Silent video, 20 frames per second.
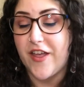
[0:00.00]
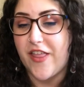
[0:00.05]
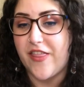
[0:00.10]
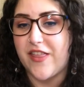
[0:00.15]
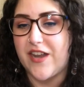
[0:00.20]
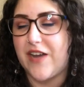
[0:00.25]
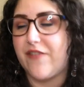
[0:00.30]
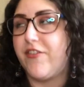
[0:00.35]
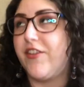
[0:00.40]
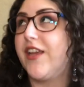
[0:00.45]
And
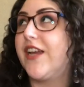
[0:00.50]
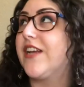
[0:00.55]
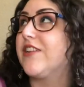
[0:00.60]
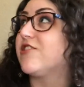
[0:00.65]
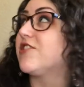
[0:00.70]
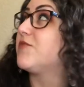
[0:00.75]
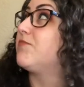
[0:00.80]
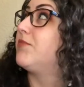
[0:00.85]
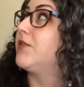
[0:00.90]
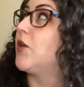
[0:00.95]
then I feel like
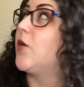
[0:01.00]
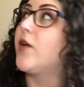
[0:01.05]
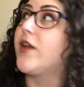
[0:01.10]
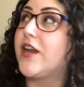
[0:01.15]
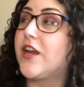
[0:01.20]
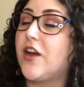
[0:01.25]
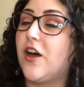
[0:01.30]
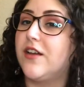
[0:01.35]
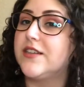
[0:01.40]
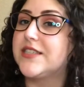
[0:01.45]
it's just
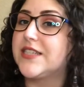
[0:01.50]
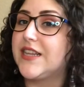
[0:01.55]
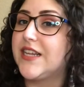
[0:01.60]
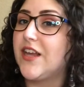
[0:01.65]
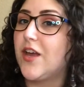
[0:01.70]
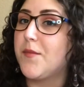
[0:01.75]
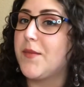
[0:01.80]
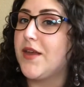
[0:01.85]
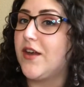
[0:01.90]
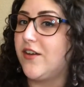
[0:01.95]
blowing constantly
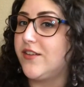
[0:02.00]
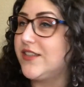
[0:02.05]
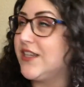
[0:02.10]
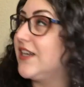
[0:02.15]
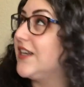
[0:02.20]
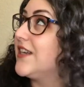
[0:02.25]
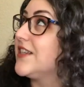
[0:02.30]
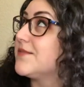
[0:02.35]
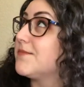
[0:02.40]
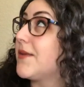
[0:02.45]
on me all
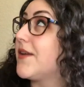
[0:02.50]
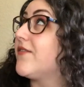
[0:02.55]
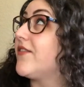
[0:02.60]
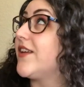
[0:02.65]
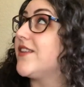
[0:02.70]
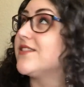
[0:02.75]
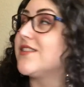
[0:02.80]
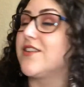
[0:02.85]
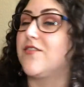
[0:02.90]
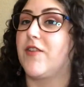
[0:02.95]
day because my
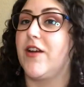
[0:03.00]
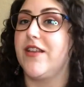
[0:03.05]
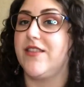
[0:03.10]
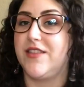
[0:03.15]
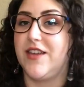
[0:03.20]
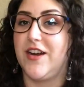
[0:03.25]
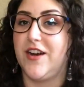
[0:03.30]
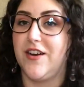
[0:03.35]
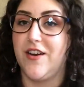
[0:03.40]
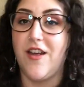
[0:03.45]
vent's like right
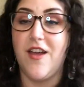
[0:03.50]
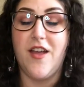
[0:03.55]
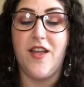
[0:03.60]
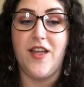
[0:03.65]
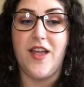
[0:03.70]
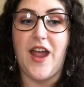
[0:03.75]
there.